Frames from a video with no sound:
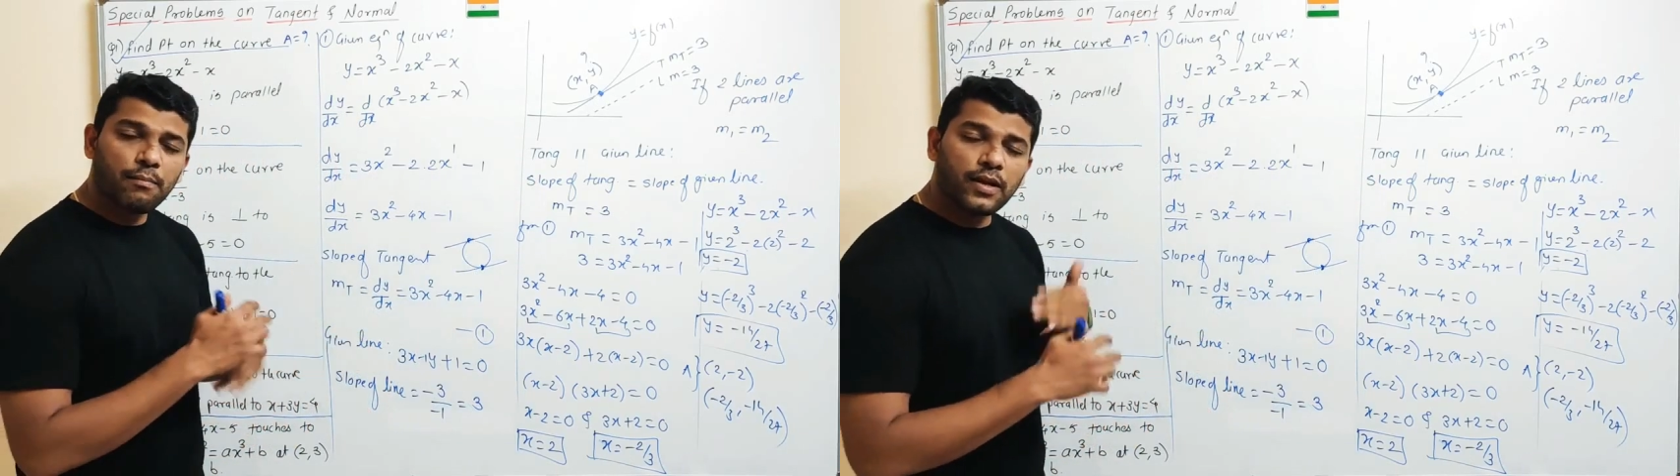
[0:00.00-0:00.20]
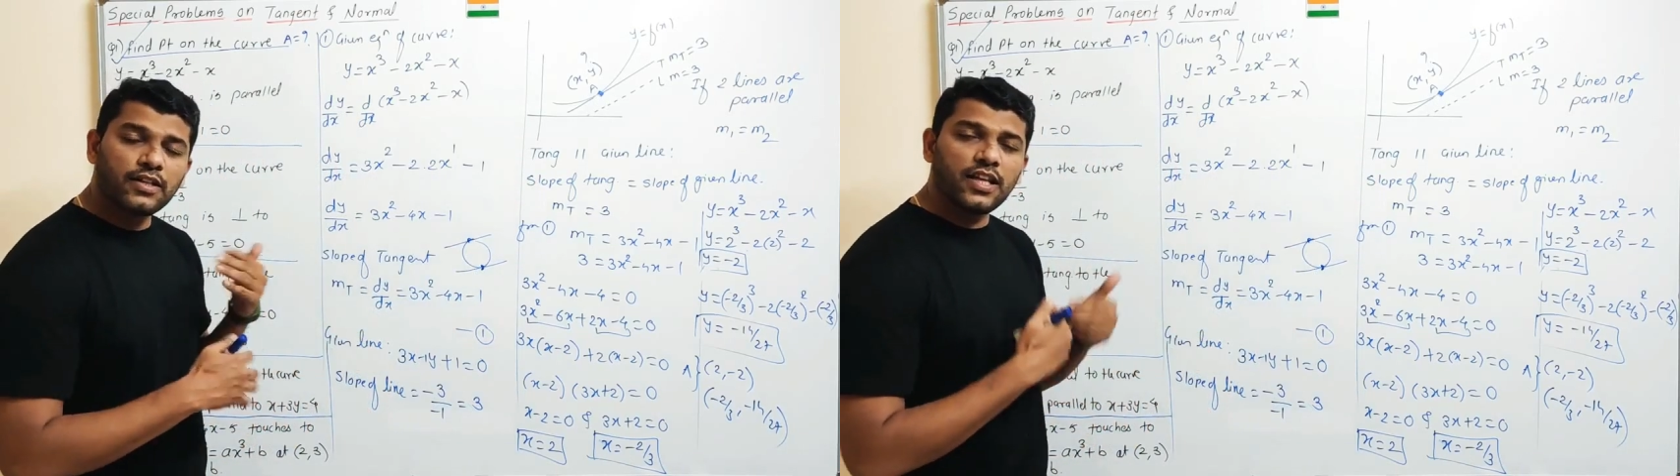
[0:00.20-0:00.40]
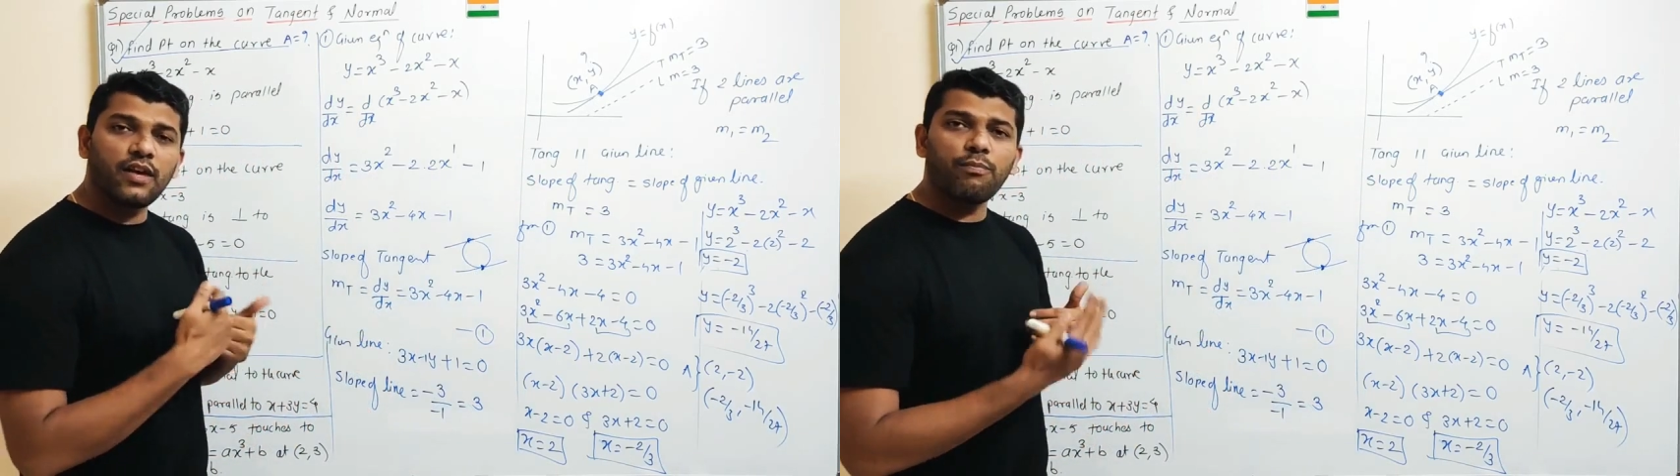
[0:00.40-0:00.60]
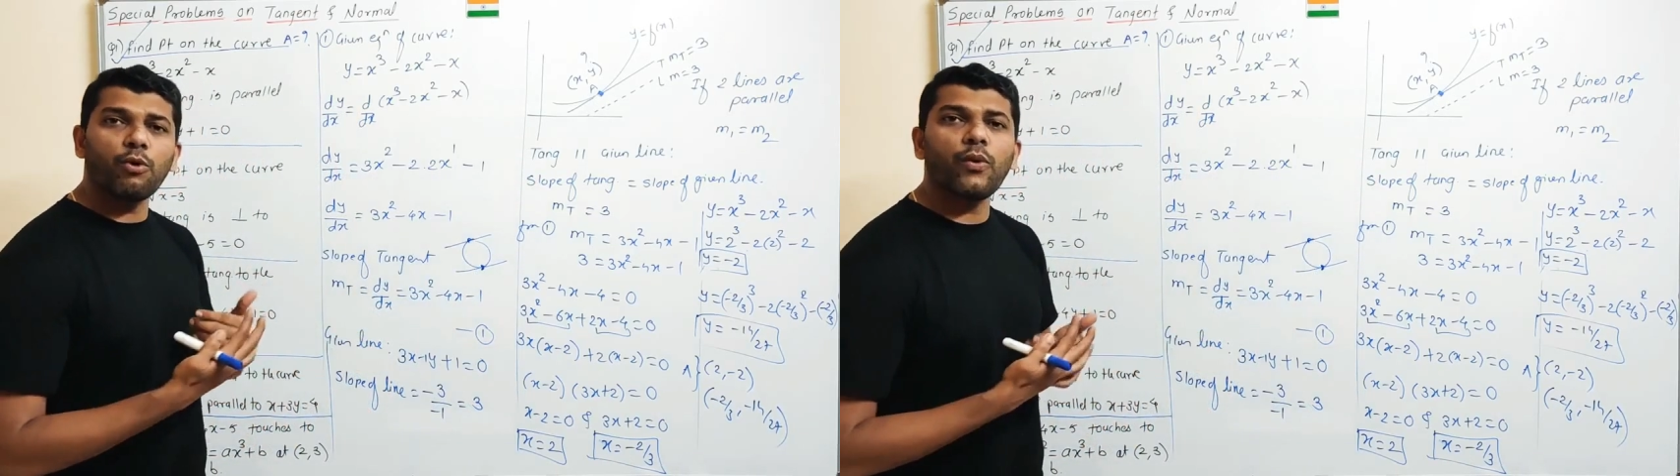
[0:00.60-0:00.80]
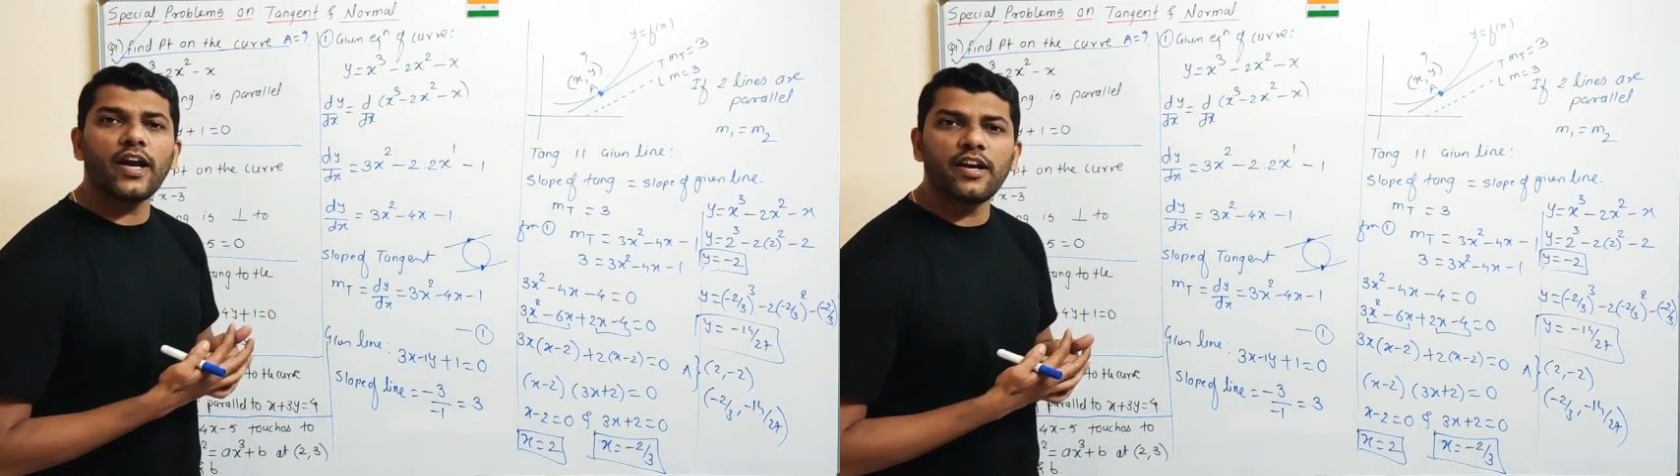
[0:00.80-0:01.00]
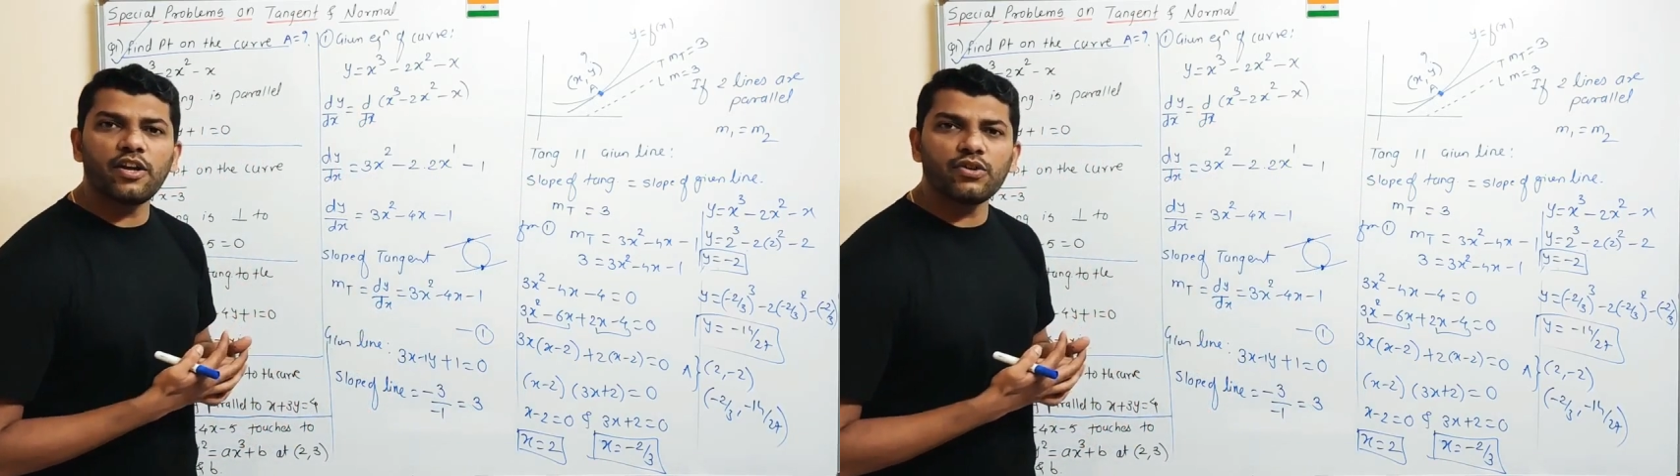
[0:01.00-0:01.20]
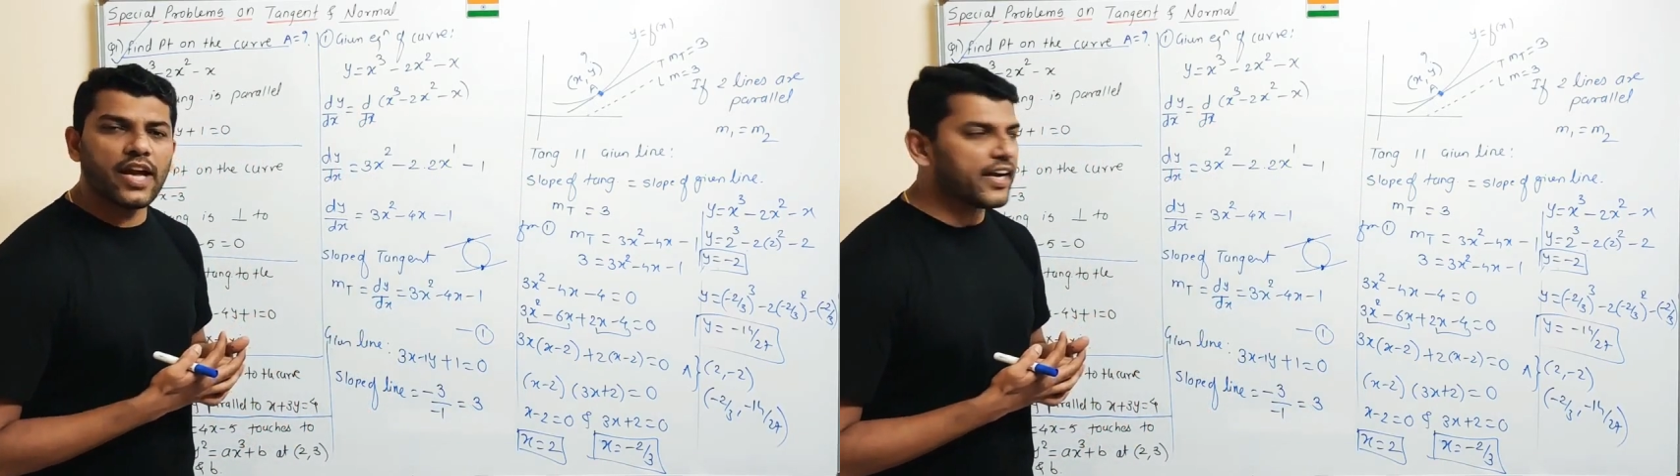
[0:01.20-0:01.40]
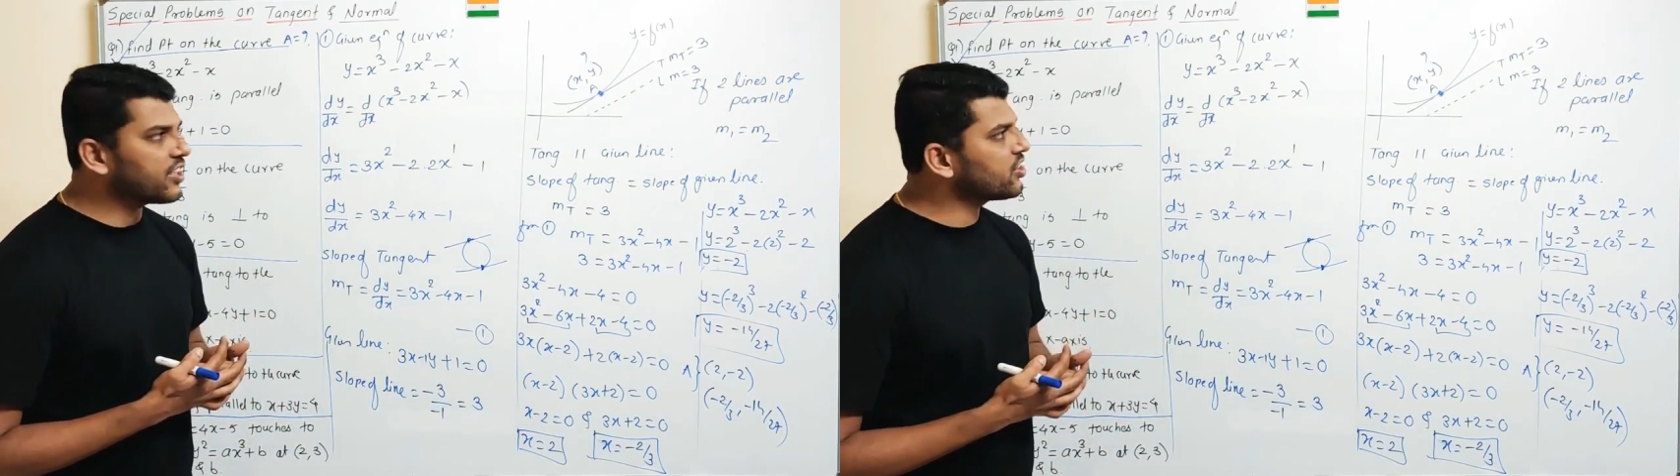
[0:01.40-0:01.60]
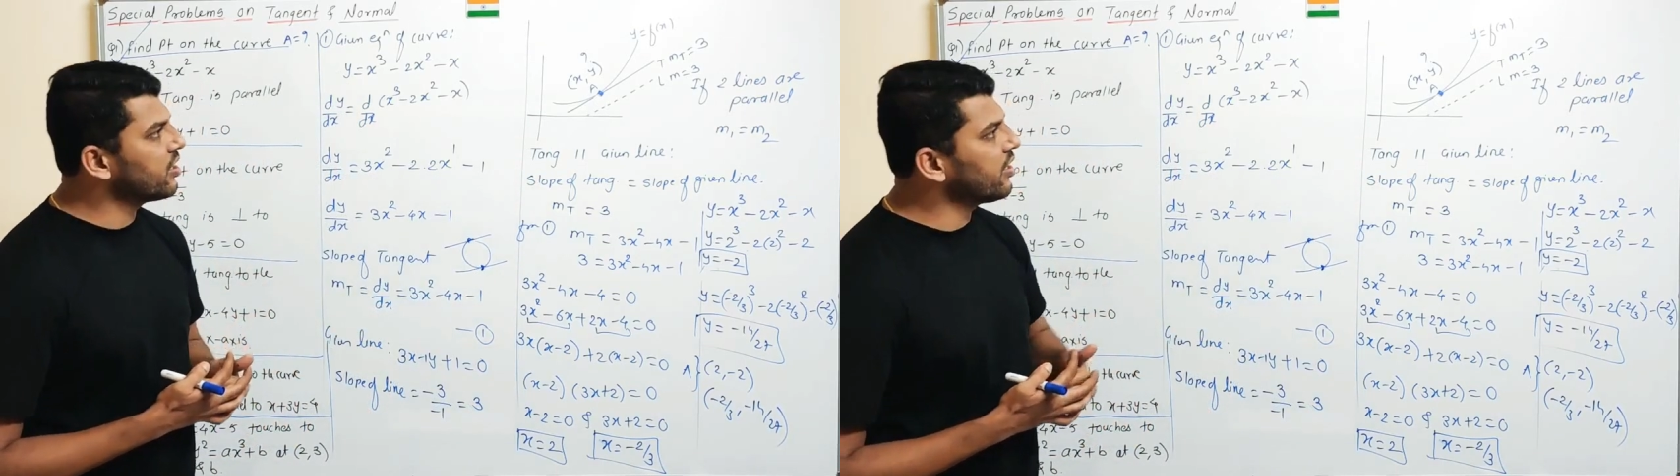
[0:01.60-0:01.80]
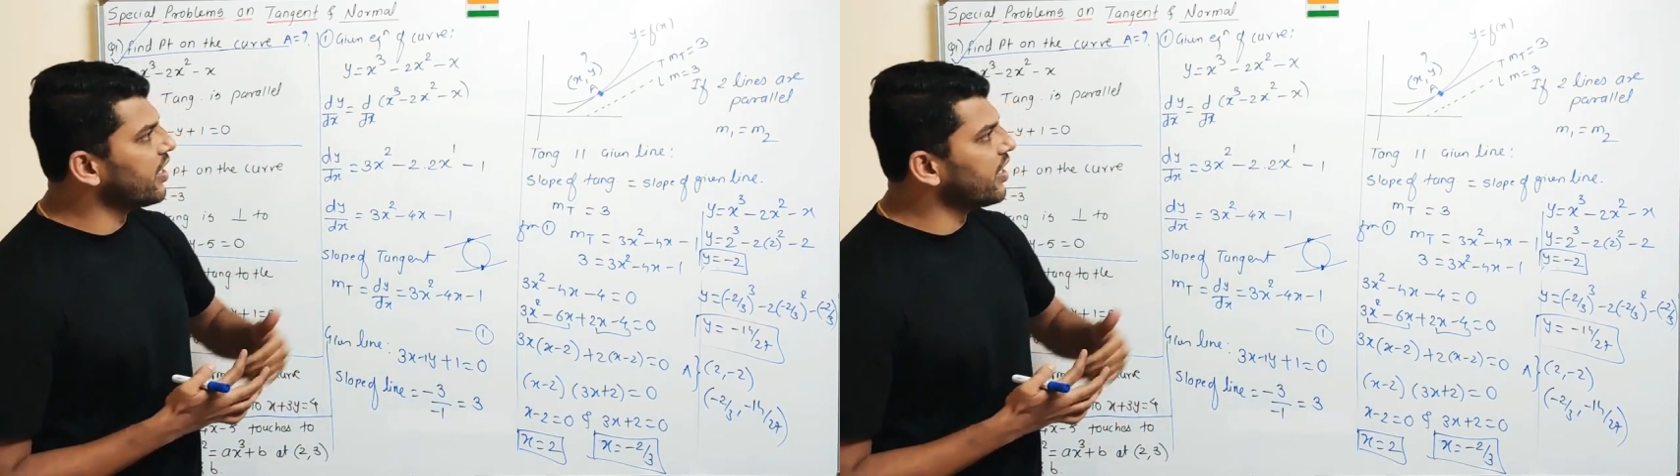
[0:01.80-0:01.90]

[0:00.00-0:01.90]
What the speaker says: But they provided you the additional